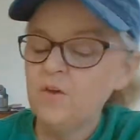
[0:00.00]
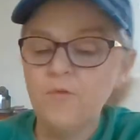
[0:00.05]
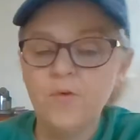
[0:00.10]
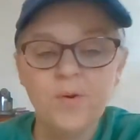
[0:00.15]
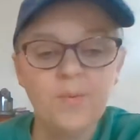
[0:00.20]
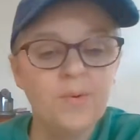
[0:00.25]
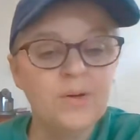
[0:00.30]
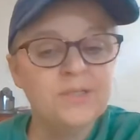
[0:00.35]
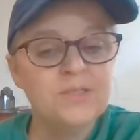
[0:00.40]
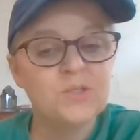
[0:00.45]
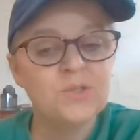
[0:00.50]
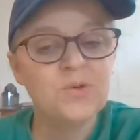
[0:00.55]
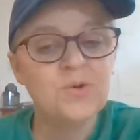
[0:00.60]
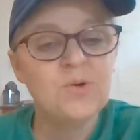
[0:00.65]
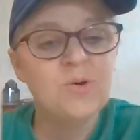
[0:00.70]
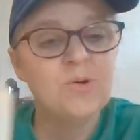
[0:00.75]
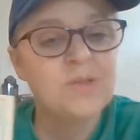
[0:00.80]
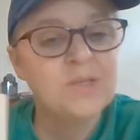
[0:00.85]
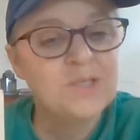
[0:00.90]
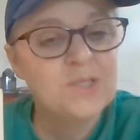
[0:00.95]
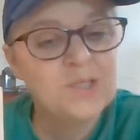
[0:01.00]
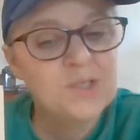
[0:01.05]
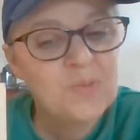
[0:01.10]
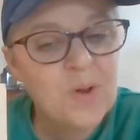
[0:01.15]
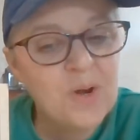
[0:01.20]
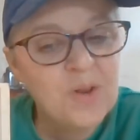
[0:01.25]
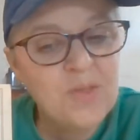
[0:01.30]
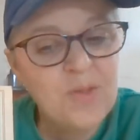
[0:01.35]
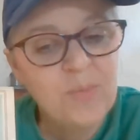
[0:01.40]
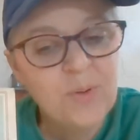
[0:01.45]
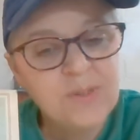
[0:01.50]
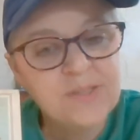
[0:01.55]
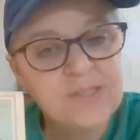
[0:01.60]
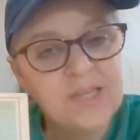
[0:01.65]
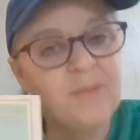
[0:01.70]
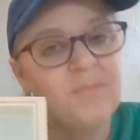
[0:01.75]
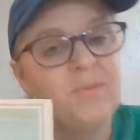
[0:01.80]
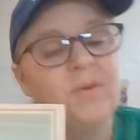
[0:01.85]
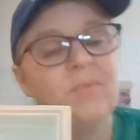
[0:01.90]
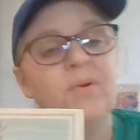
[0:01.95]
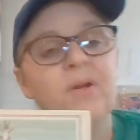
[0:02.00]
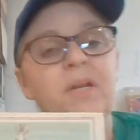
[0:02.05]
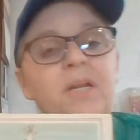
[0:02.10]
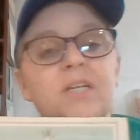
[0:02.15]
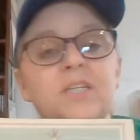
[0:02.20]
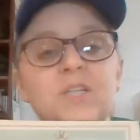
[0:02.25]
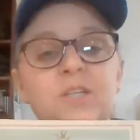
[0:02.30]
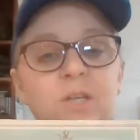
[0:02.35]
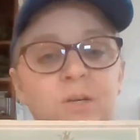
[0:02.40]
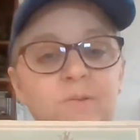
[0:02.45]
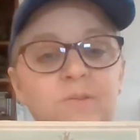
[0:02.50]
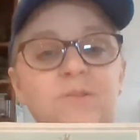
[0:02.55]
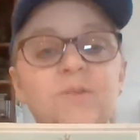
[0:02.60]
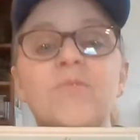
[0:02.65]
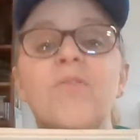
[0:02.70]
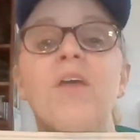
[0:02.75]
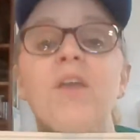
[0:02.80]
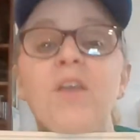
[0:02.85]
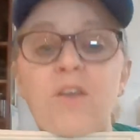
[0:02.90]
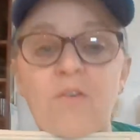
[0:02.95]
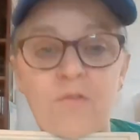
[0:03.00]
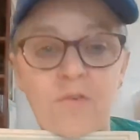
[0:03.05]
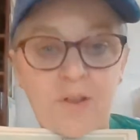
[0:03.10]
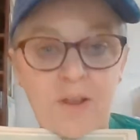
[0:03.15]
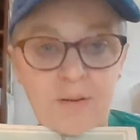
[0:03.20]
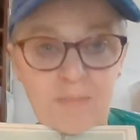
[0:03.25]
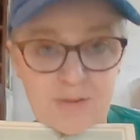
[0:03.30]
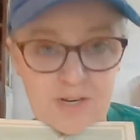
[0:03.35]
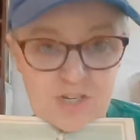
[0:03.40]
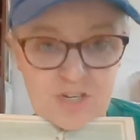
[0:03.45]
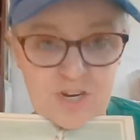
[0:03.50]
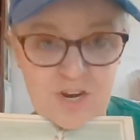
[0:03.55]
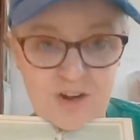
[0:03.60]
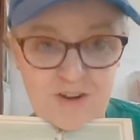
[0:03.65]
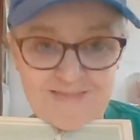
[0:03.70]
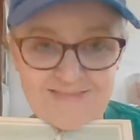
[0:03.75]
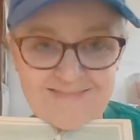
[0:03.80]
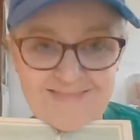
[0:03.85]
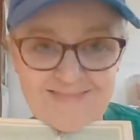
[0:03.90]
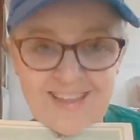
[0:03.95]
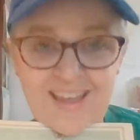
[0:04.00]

we were in school, this is one of the books I'd be reading to you. So, thank you for letting me share.